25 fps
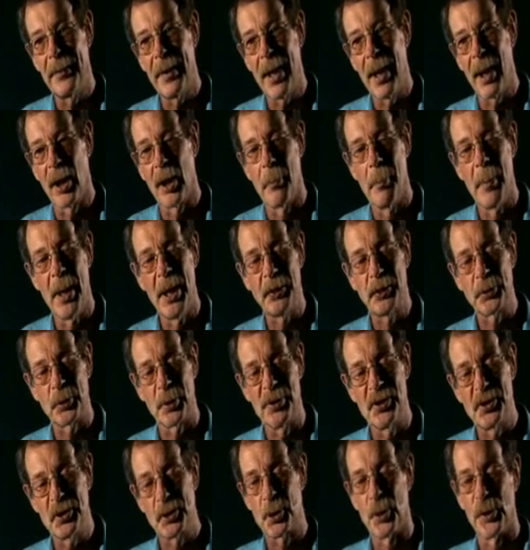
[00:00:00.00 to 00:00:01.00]

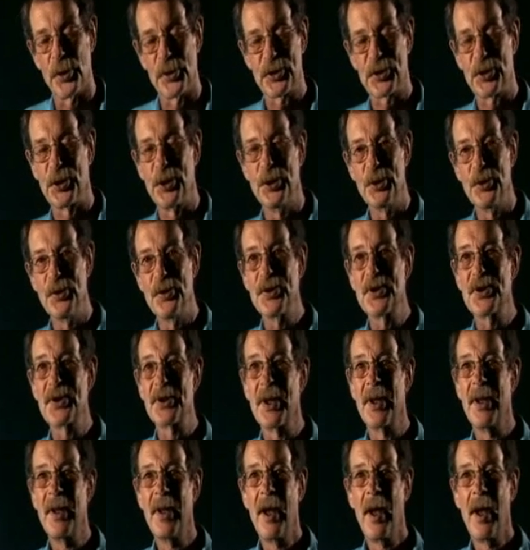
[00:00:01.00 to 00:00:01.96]
elementary school students.